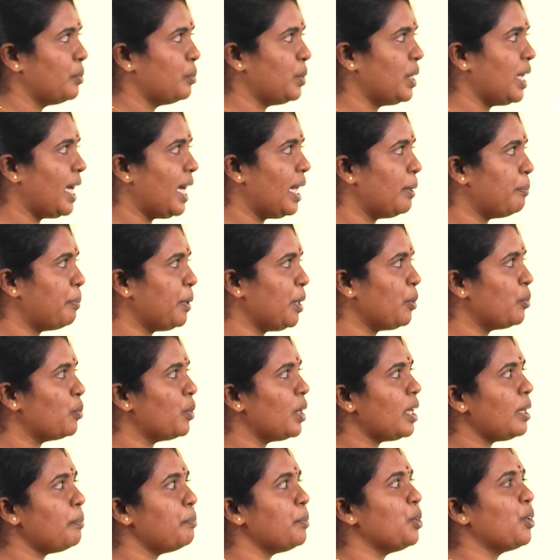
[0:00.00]
With the helping
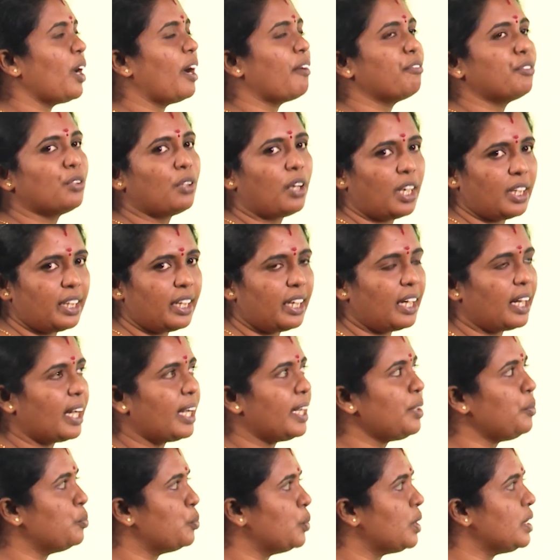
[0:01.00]
verb, you have to
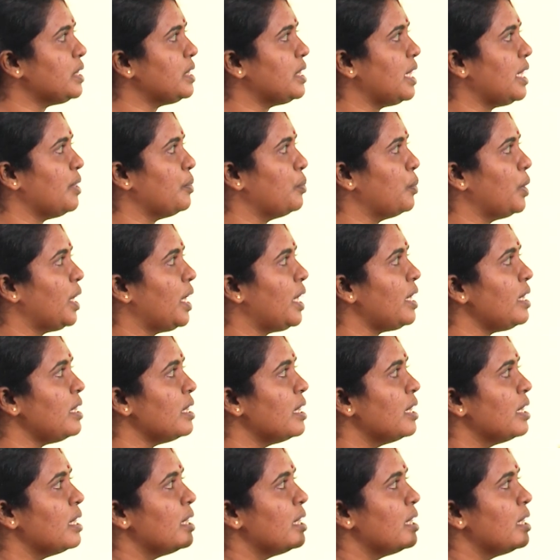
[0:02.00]
underline were delivered.